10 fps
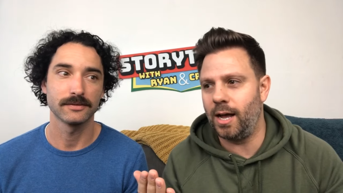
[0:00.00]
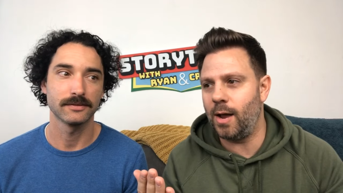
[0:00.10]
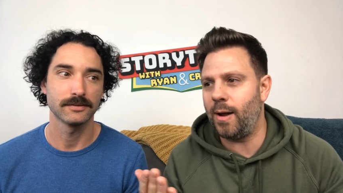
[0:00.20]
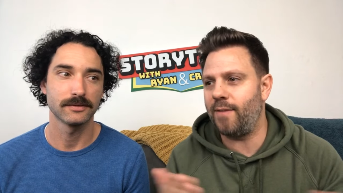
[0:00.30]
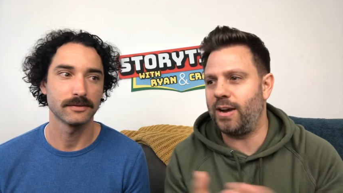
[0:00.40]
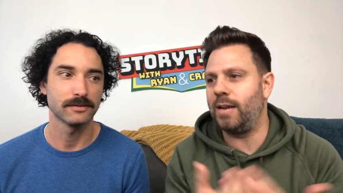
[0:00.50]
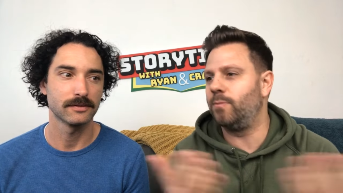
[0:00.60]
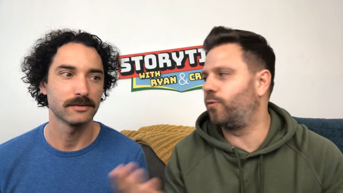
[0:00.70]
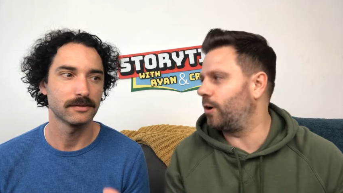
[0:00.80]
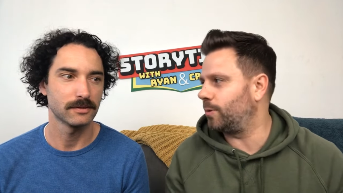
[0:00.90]
Speaker 1: if we have any
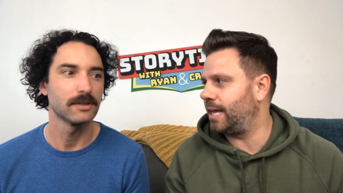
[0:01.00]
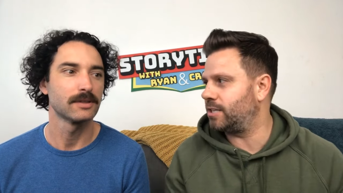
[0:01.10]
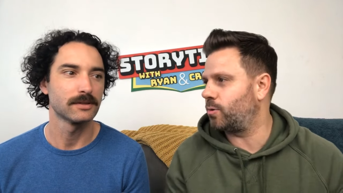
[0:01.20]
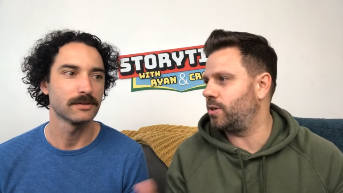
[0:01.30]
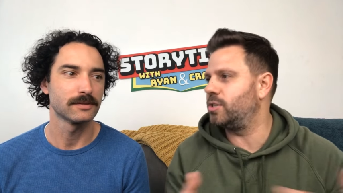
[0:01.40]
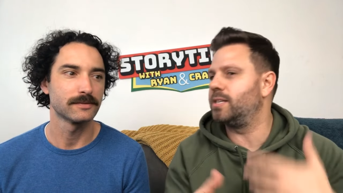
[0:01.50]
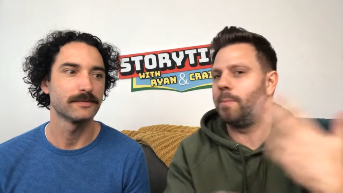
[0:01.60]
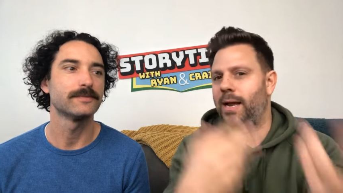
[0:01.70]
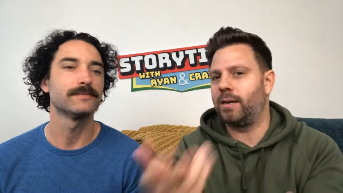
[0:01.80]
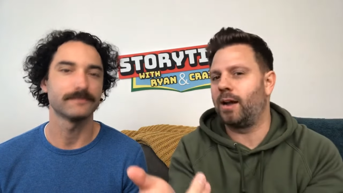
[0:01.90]
frequently asked questions that
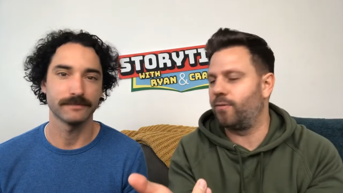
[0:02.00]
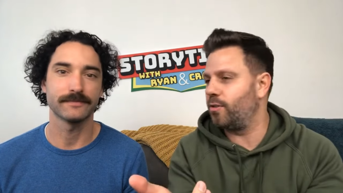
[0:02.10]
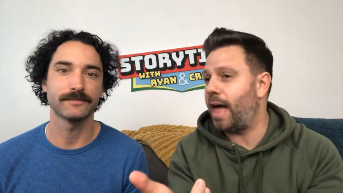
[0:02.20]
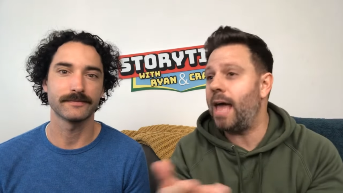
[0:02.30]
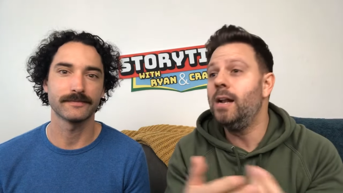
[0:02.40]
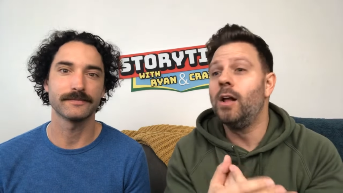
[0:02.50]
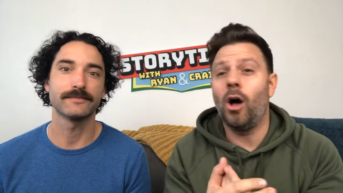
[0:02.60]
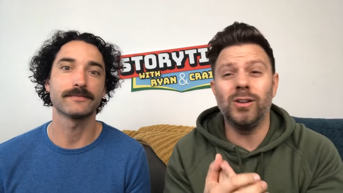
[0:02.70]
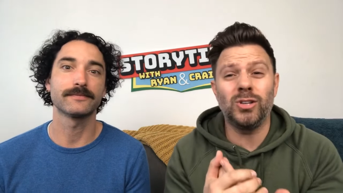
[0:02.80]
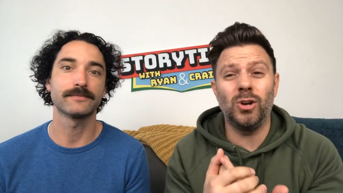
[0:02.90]
might cover that.
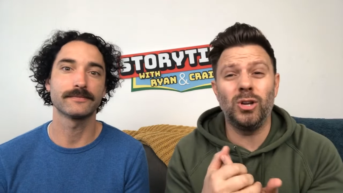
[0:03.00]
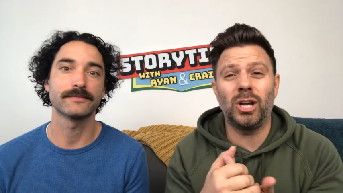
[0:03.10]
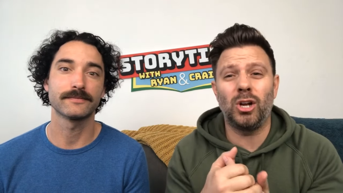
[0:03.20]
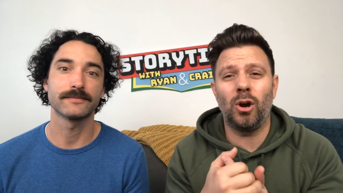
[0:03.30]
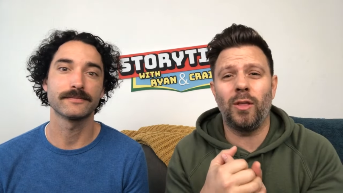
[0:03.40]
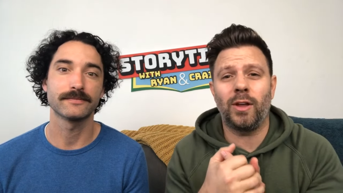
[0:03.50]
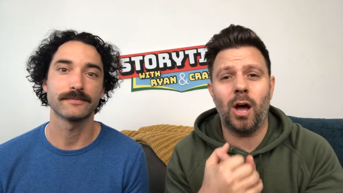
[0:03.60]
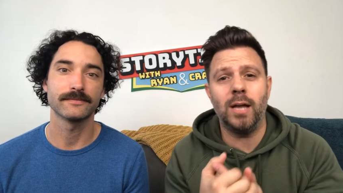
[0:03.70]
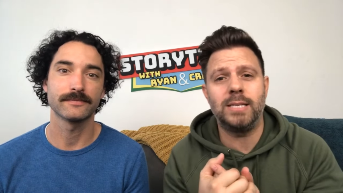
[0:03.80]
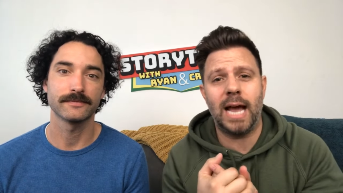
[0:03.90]
Also, you could go to the
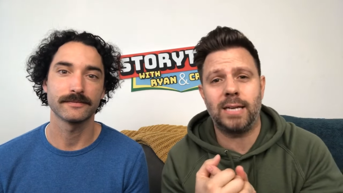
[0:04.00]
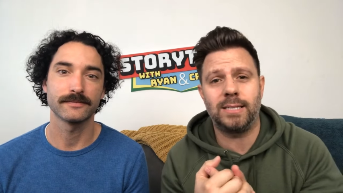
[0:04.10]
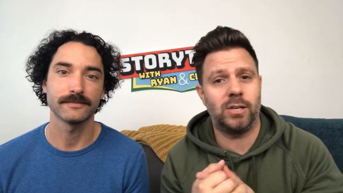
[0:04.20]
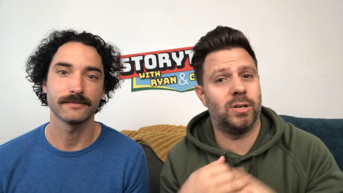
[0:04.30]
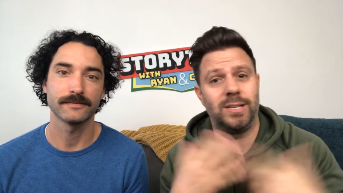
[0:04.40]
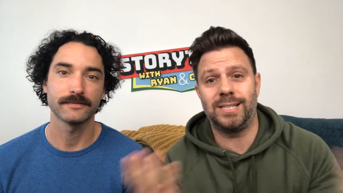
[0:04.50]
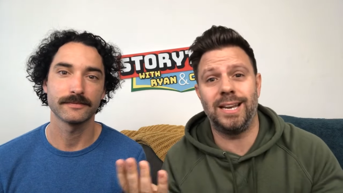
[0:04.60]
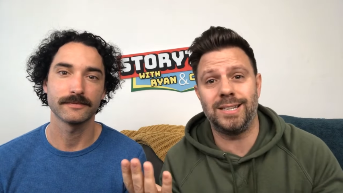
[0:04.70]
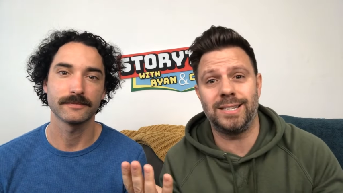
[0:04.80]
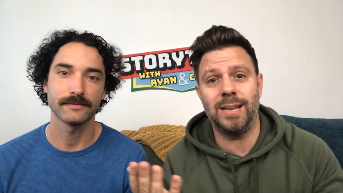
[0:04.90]
contact section and
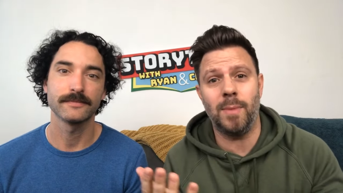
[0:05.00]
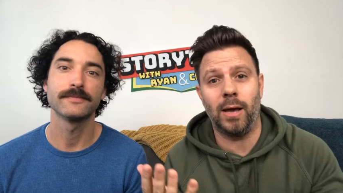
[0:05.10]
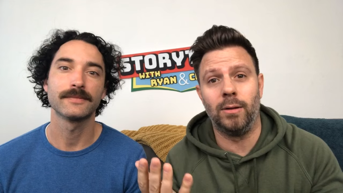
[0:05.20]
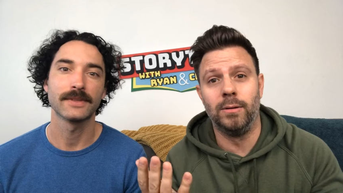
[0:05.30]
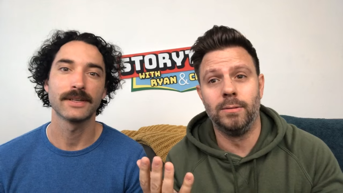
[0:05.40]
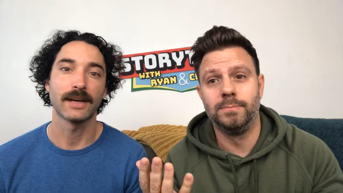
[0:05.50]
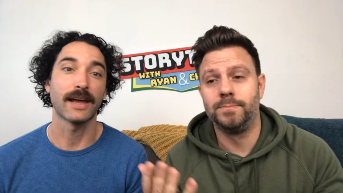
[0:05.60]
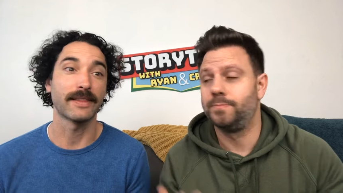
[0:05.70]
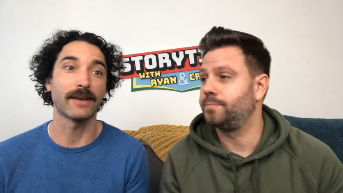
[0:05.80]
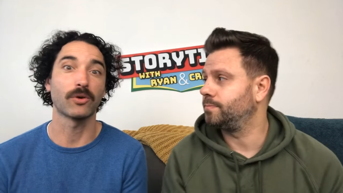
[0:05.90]
send us an email.
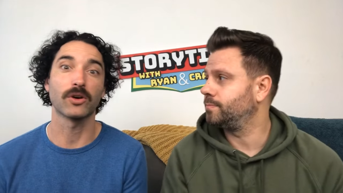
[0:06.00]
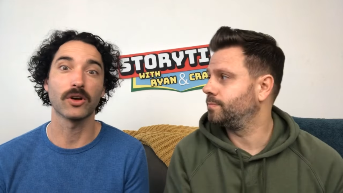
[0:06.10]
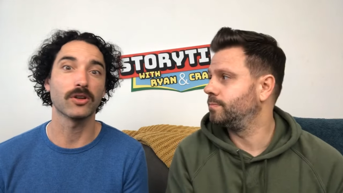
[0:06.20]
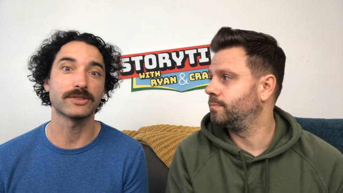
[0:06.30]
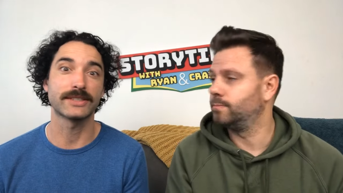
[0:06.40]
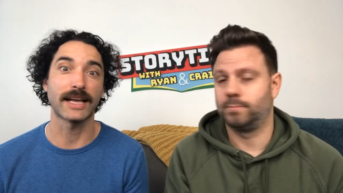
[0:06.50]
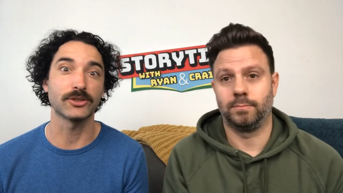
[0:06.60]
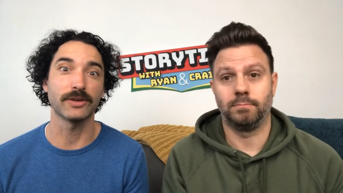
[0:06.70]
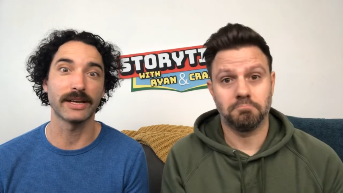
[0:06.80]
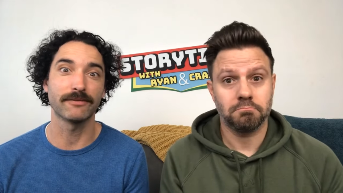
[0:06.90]
Speaker 2: And then we'll send
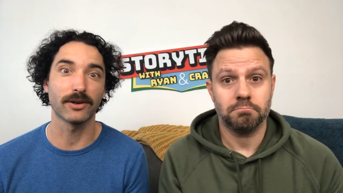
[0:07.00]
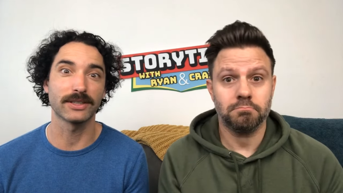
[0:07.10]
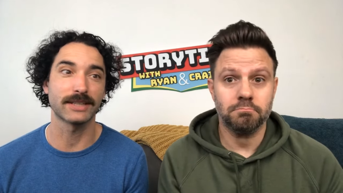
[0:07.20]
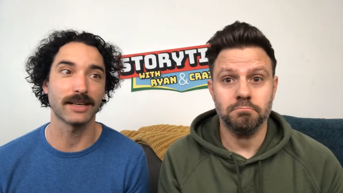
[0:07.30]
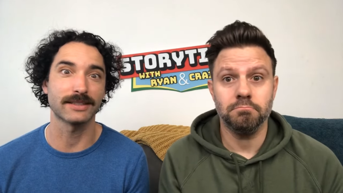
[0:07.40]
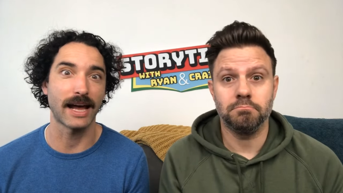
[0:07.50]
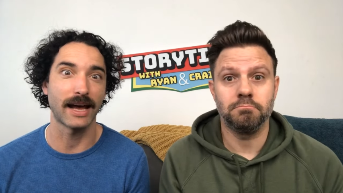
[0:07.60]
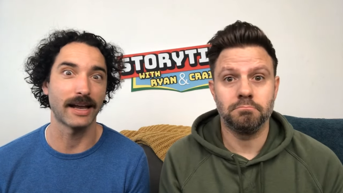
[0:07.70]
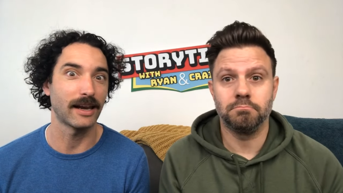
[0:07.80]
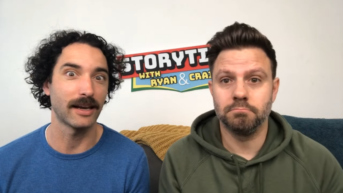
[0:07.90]
you info to send us
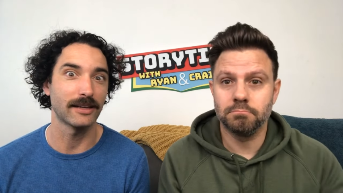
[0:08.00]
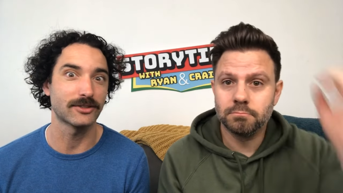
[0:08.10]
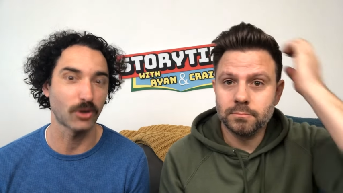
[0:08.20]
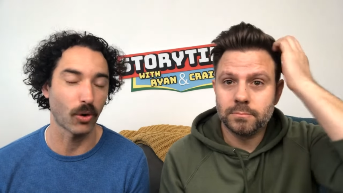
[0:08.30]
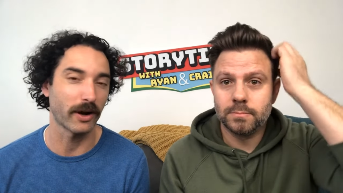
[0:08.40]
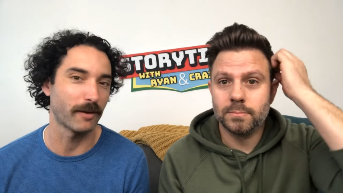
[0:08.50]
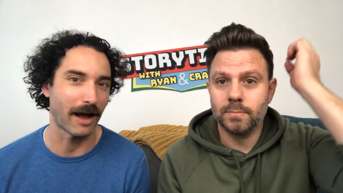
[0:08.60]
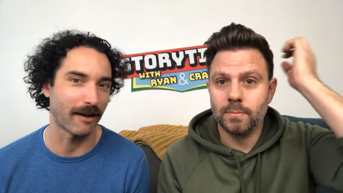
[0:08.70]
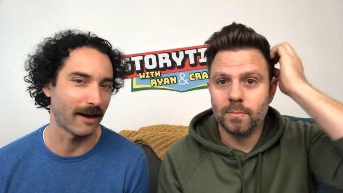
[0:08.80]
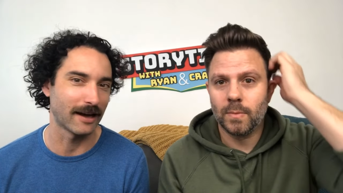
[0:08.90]
that story
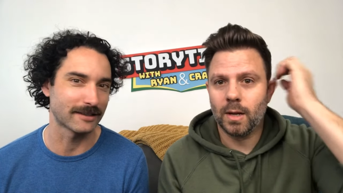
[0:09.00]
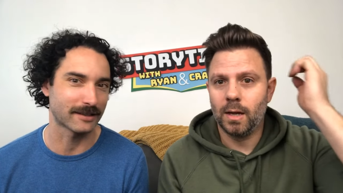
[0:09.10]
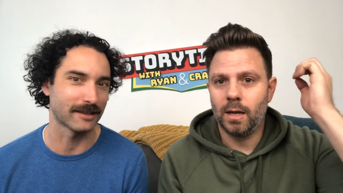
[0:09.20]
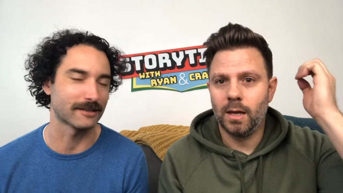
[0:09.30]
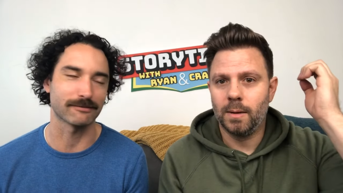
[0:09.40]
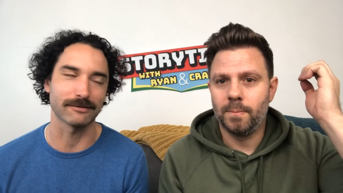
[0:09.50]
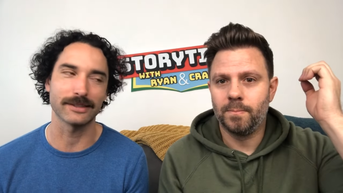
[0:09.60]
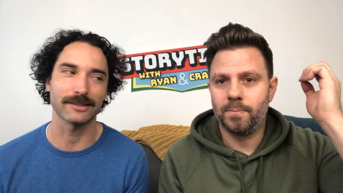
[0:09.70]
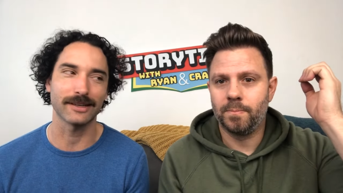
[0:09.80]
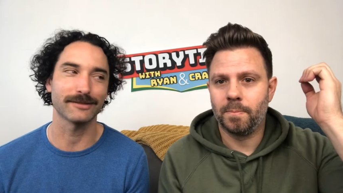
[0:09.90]
about us because we
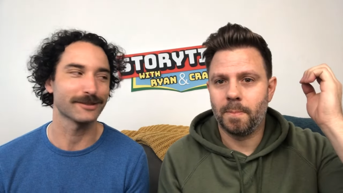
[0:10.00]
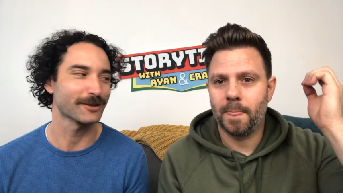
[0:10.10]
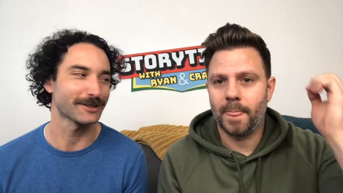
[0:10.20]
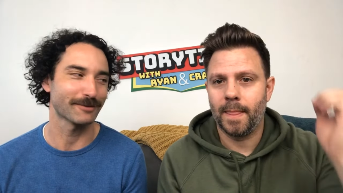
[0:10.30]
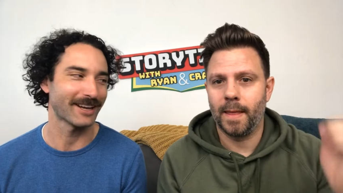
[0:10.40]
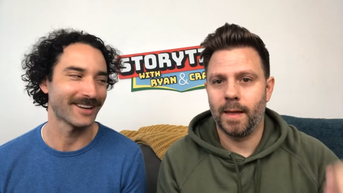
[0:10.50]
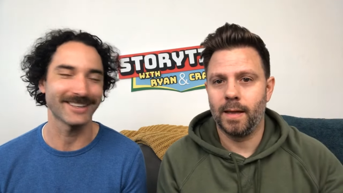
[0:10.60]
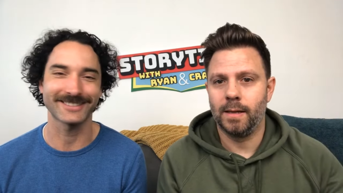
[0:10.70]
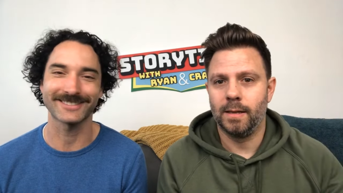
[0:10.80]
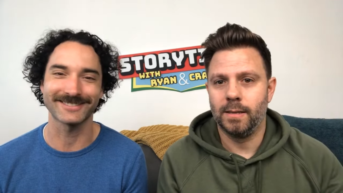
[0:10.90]
love stories about
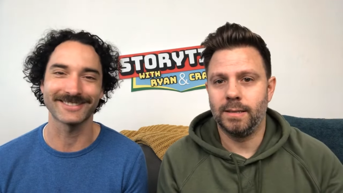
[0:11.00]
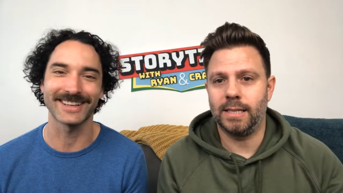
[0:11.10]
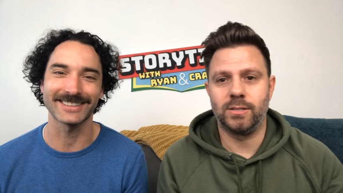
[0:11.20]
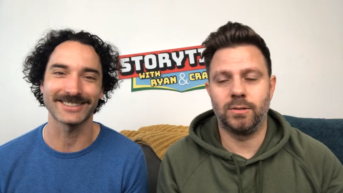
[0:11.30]
us. That's, That's